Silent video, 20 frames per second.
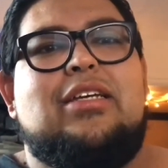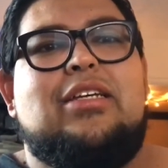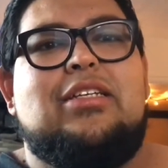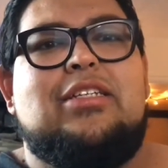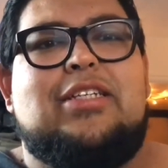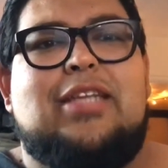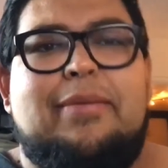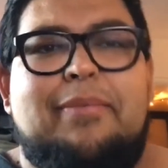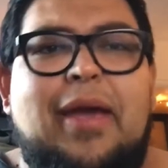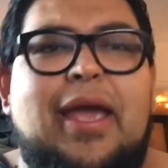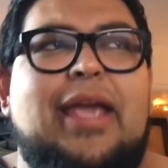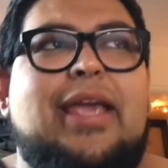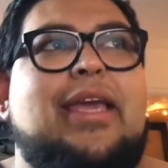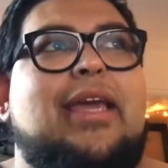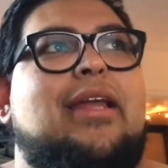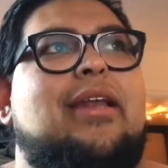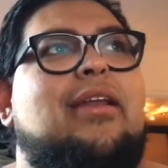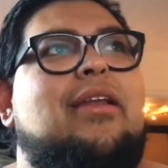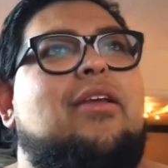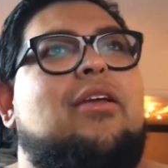to make
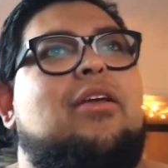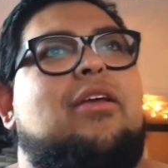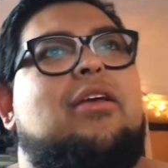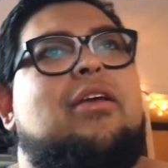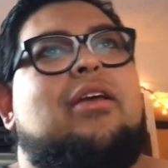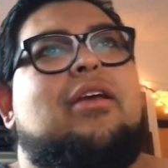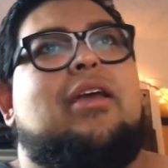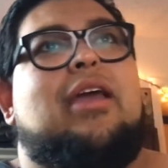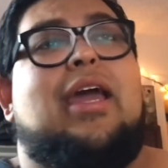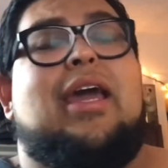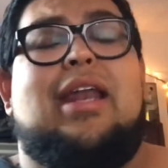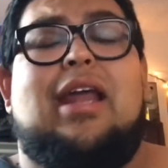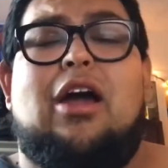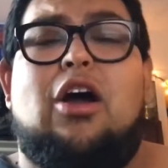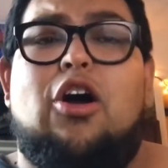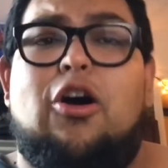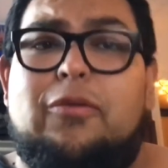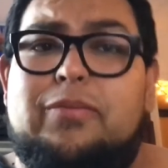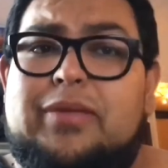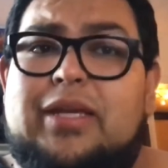it. And I
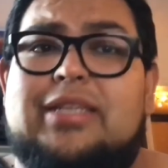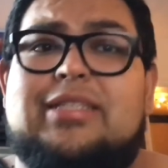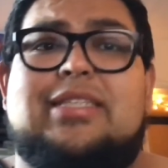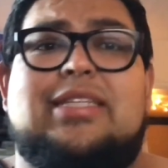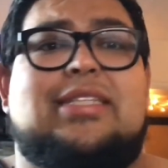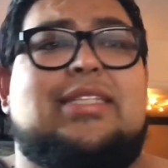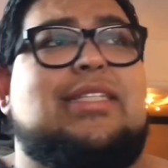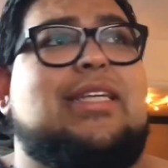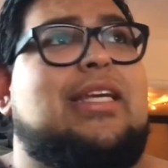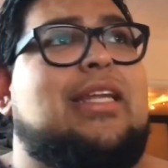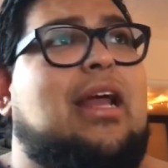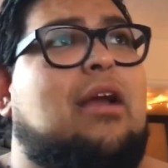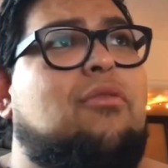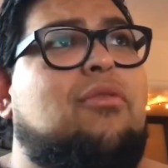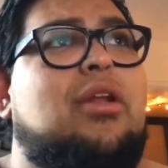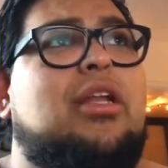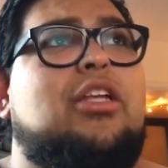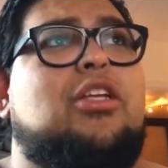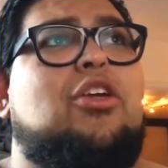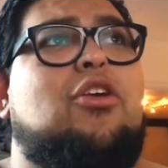hope they succeed. I
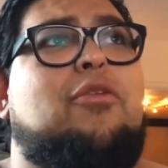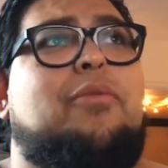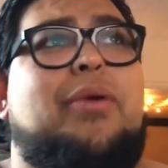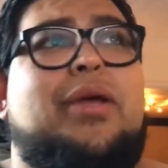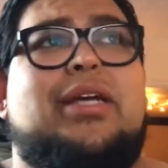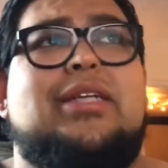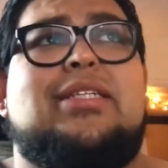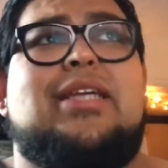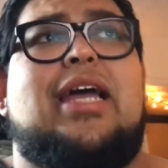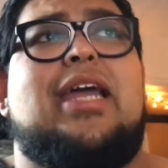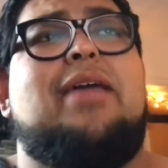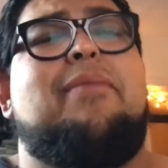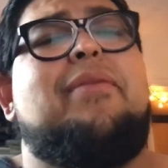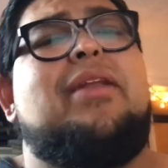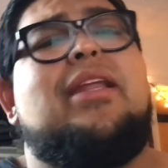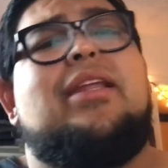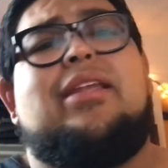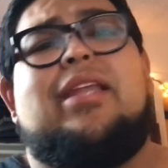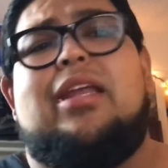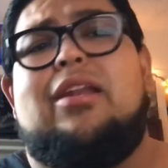really do, because I am a
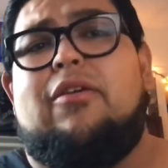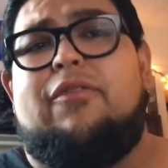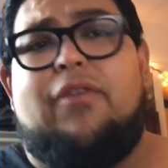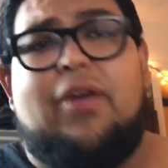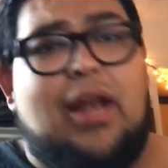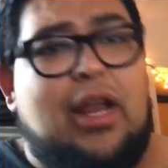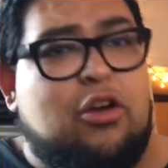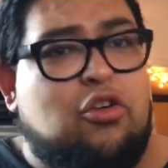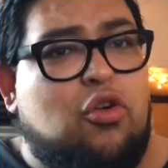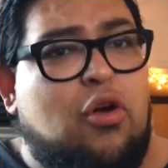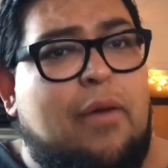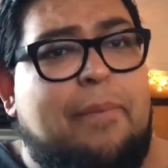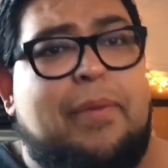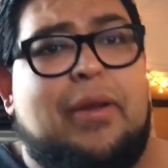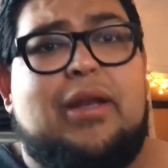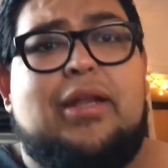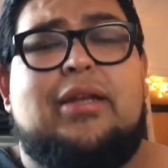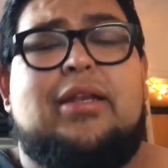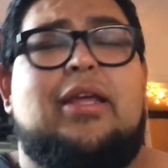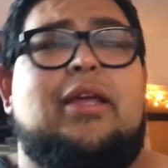Nintendo fan. I grew up
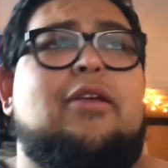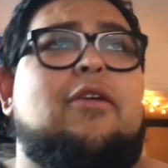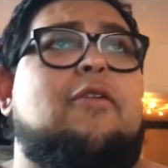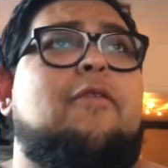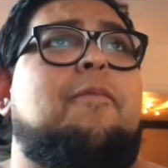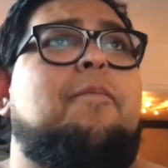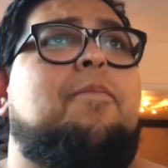on Nintendo.